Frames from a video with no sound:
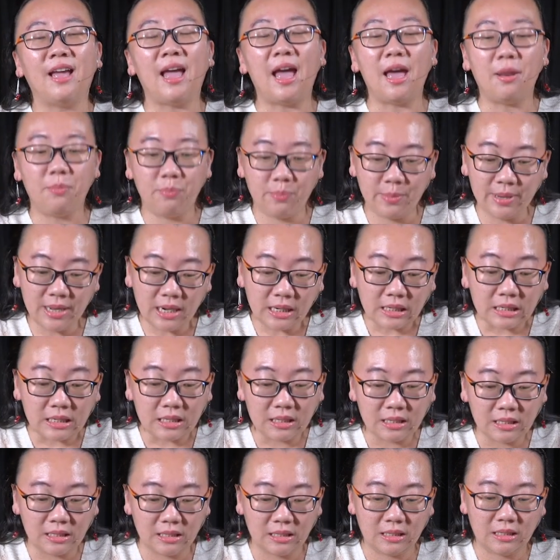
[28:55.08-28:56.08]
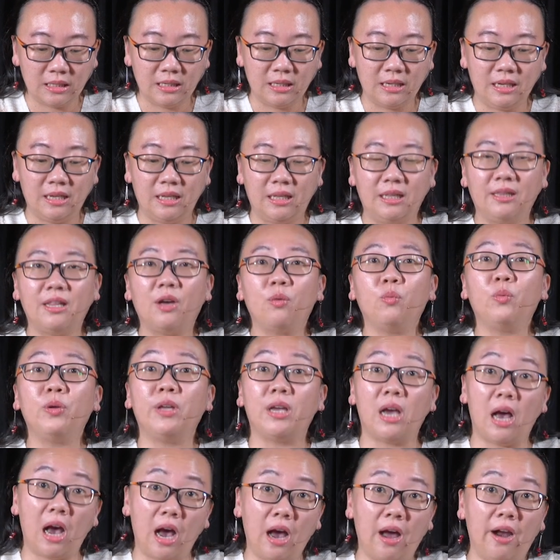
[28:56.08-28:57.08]
Admit that
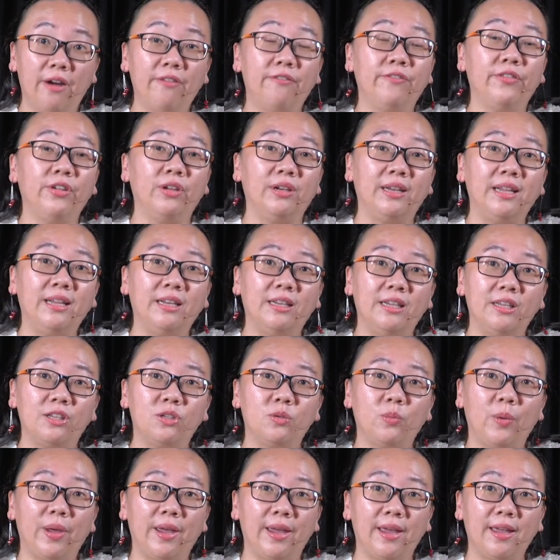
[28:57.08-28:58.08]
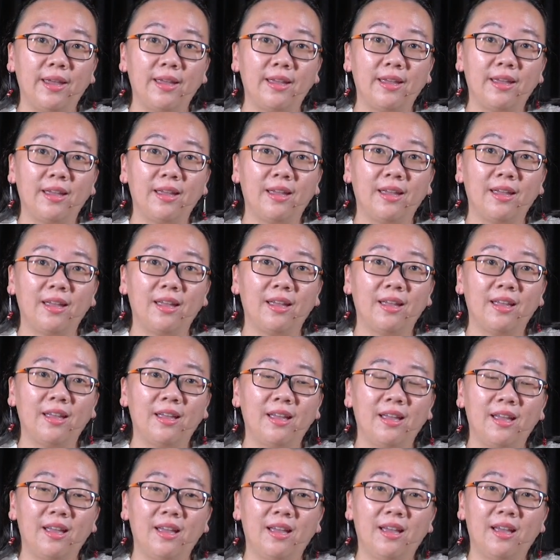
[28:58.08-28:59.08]
we are feeling this way.
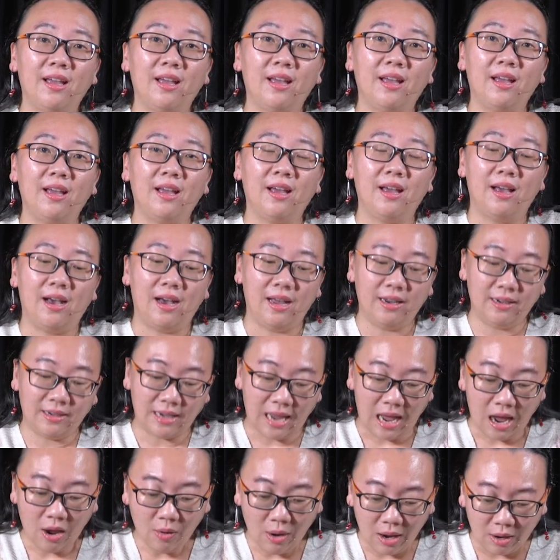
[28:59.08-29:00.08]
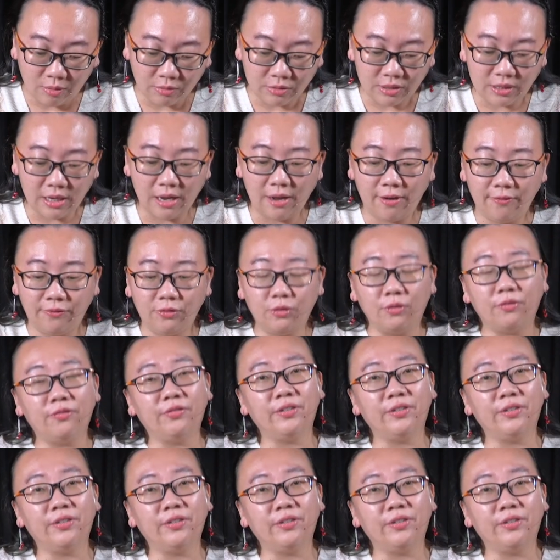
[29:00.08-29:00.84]
Allow ourselves to